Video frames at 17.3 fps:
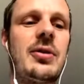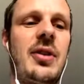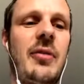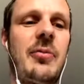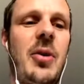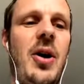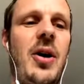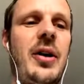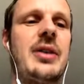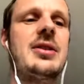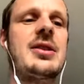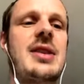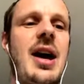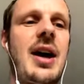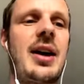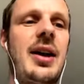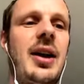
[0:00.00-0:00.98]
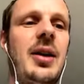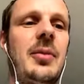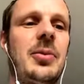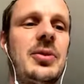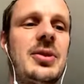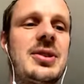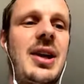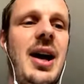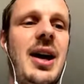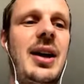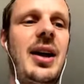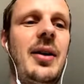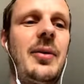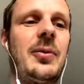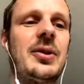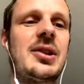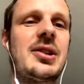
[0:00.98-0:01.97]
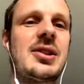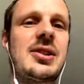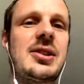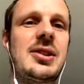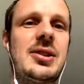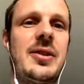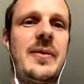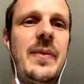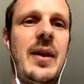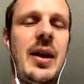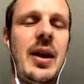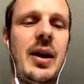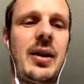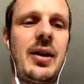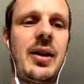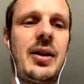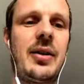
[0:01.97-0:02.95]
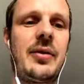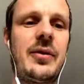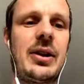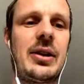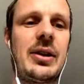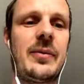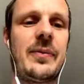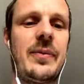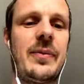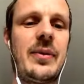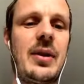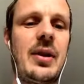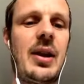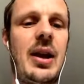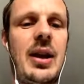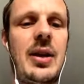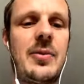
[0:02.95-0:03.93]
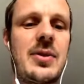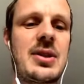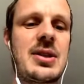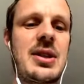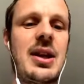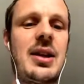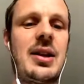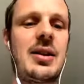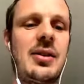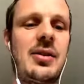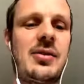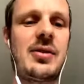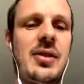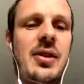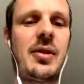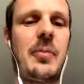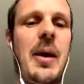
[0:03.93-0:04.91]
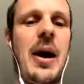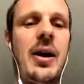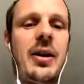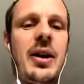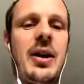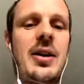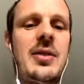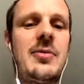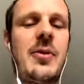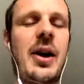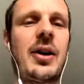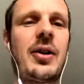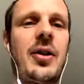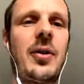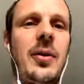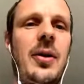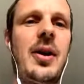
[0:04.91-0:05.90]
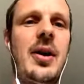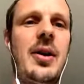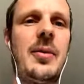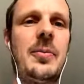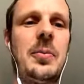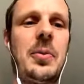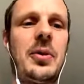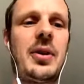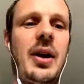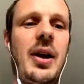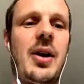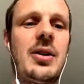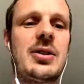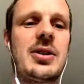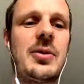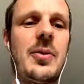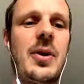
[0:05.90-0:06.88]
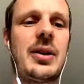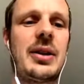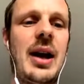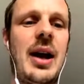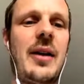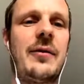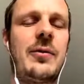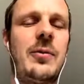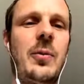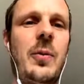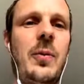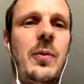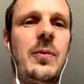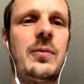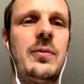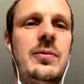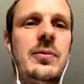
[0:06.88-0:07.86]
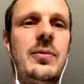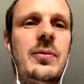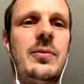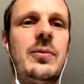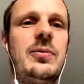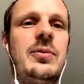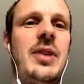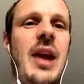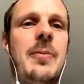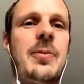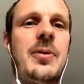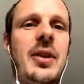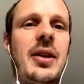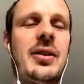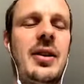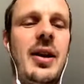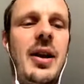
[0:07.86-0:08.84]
They brought in Sané, but Sané was kind of he was seen as their marquee winger, but they also want to have depth